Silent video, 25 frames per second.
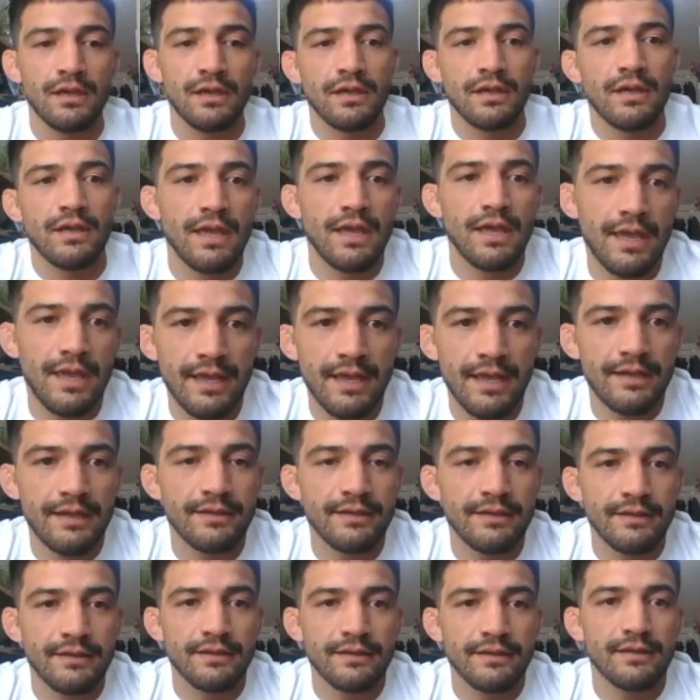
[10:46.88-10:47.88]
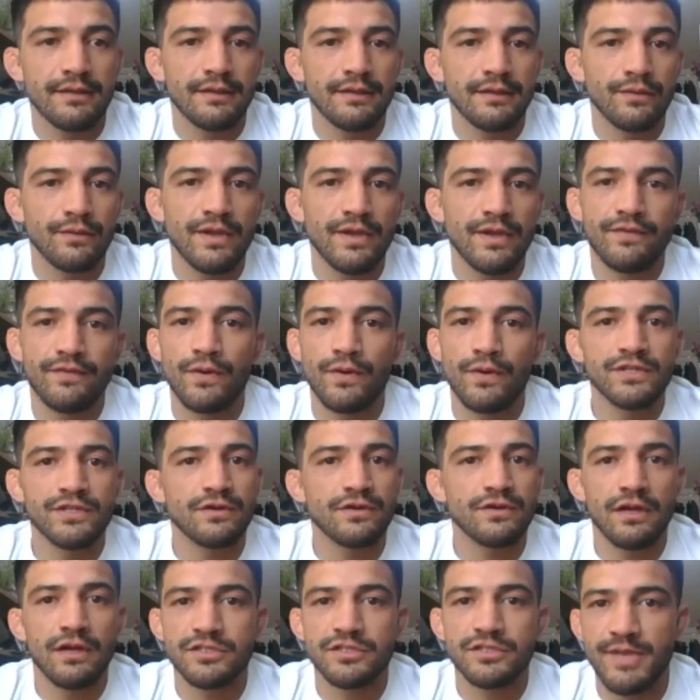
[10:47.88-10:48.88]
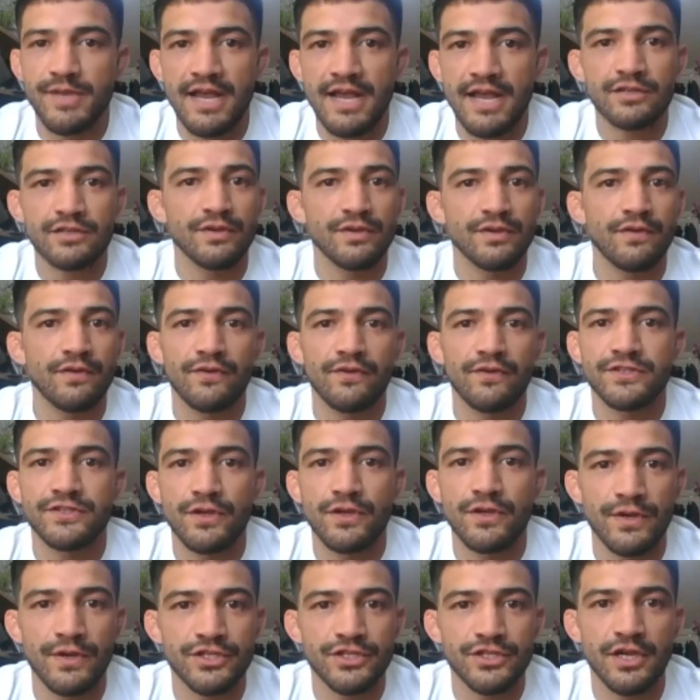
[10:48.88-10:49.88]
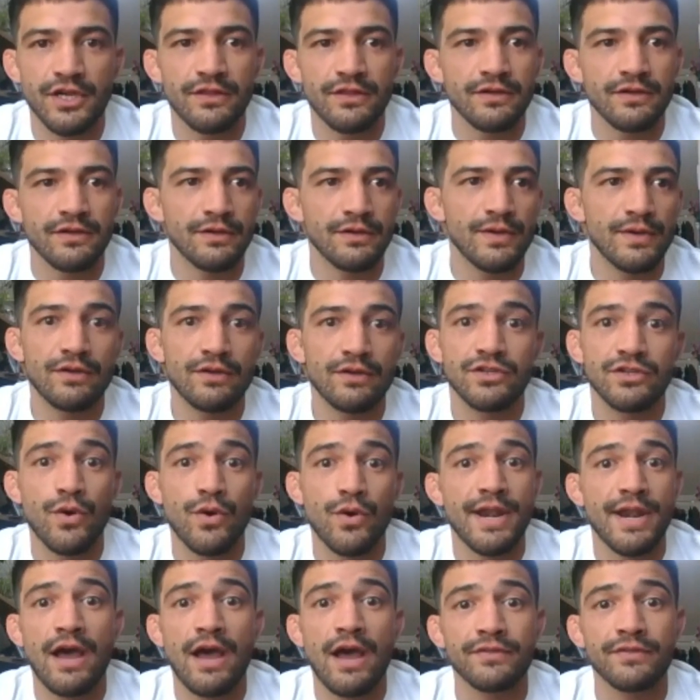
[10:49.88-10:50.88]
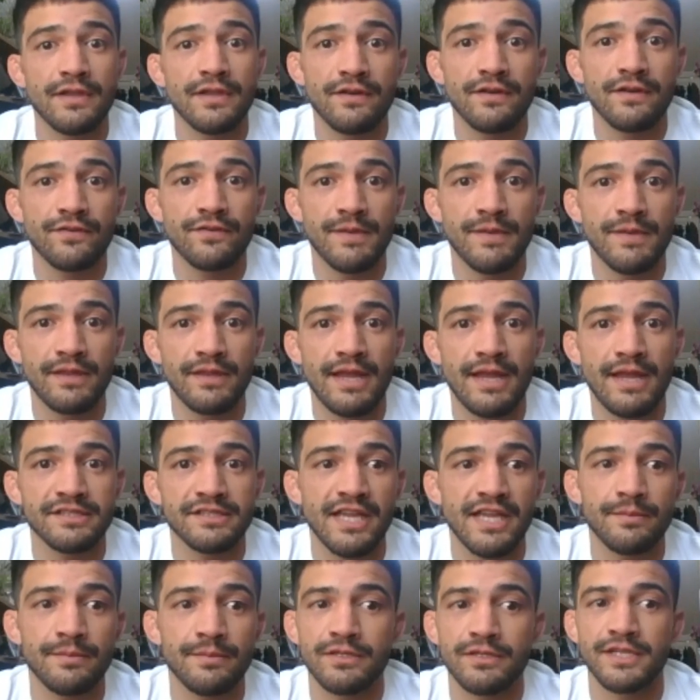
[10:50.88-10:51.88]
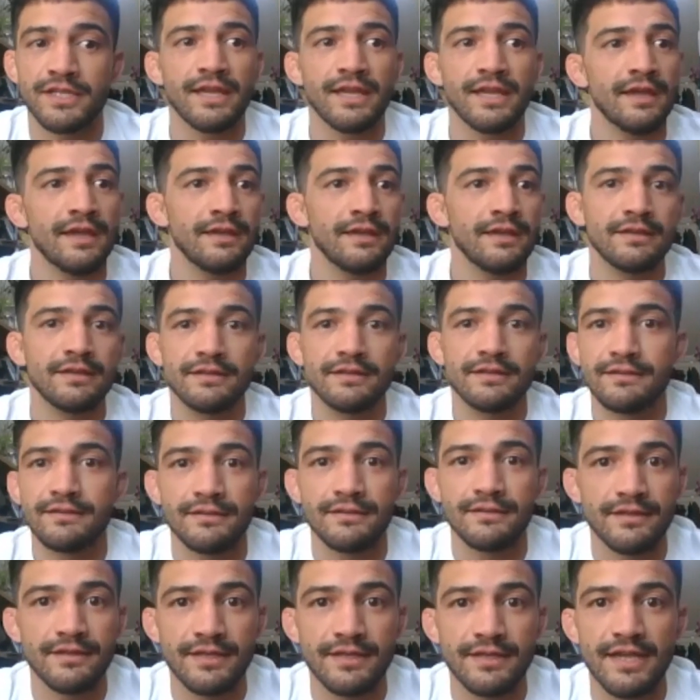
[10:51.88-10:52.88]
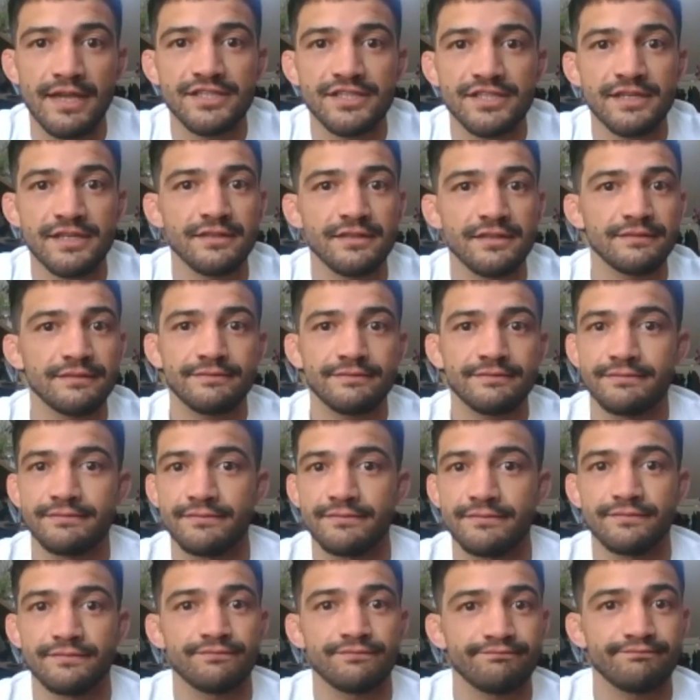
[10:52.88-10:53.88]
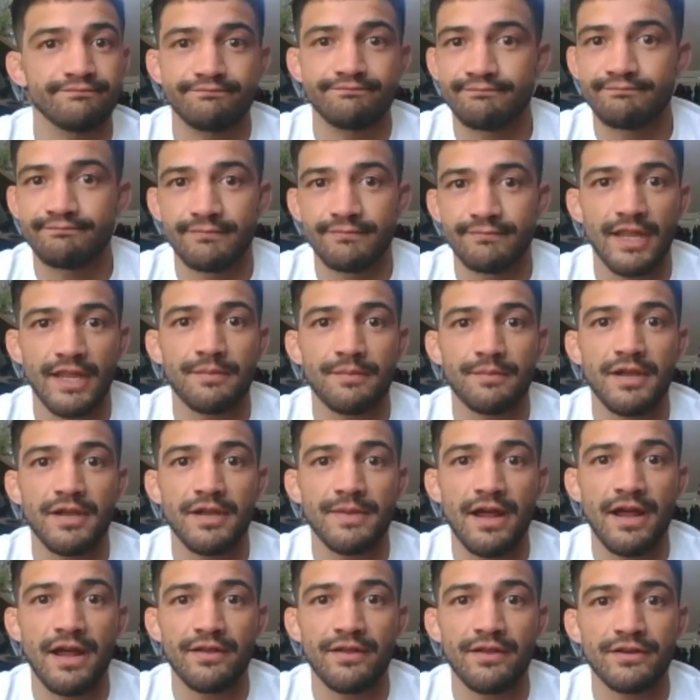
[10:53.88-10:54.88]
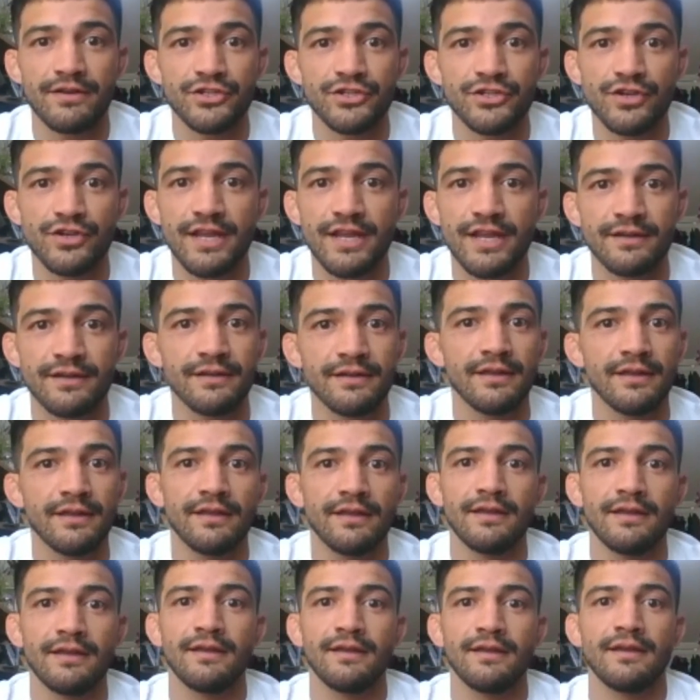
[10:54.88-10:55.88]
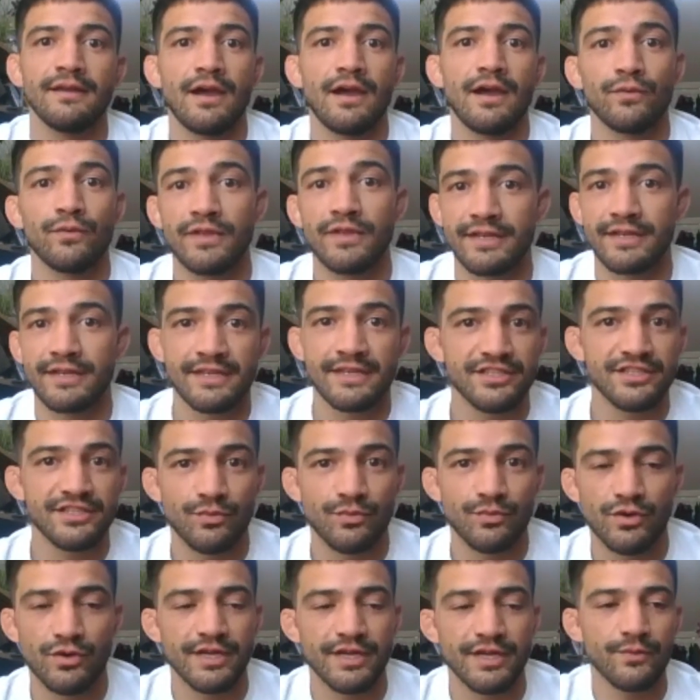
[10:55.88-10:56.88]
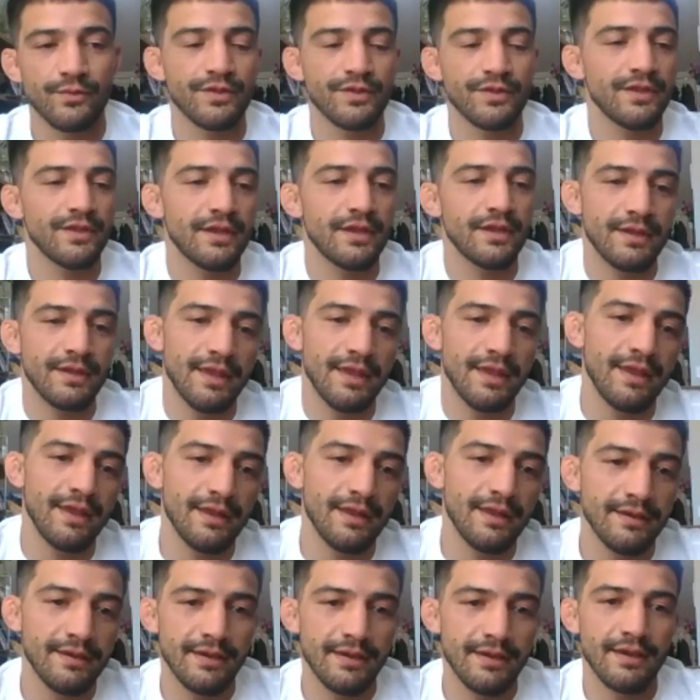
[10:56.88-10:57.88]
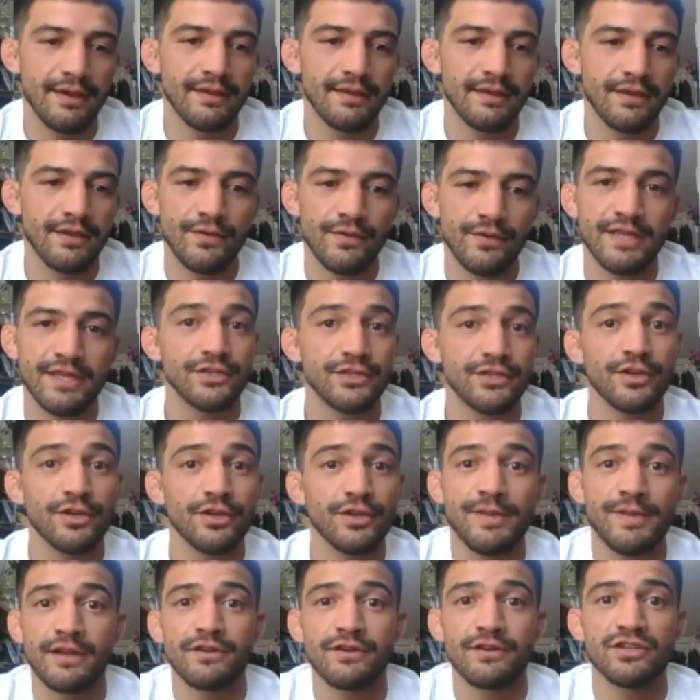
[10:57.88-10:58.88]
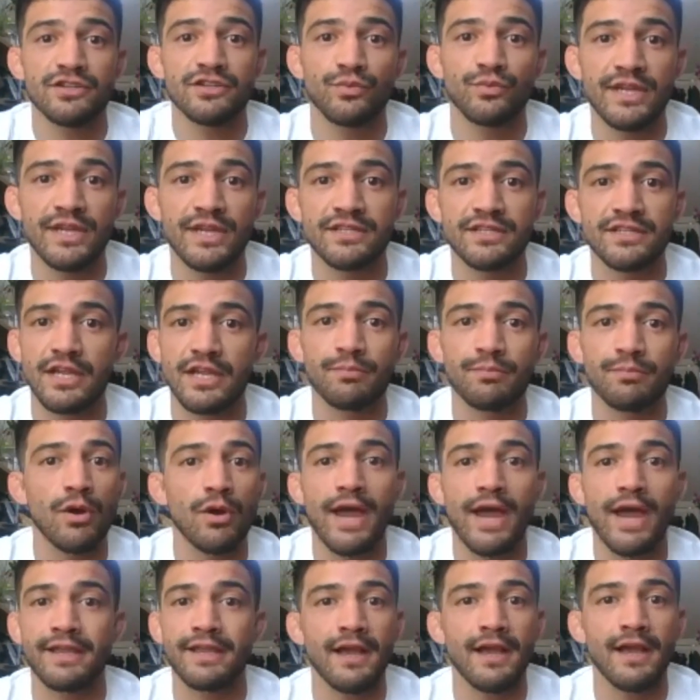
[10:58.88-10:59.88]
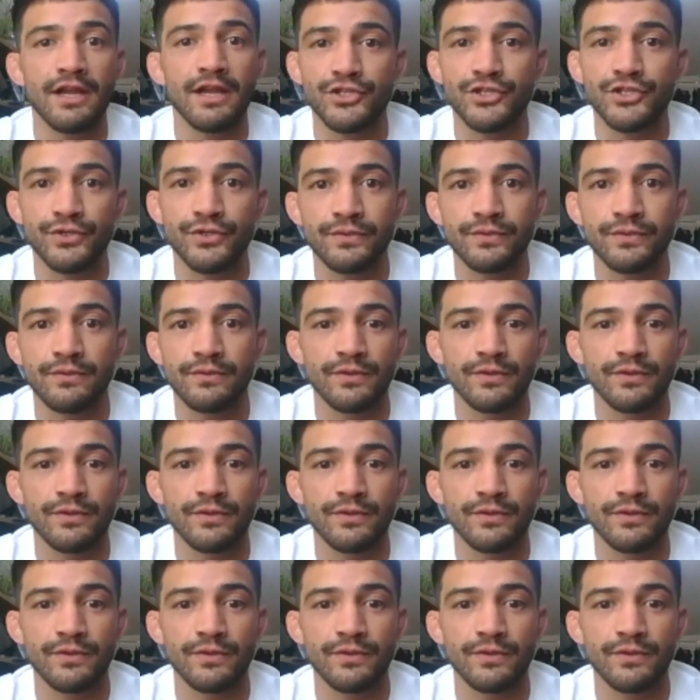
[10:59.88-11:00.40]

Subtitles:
And we've always crossed paths. We've always known each other. And when I was going out there for my last camp, I was like, "Hey, Casey, I'm coming out here to train. I would like to get some work in with you." And, you know, he took me under his wing. He's like, "Bro, I got you.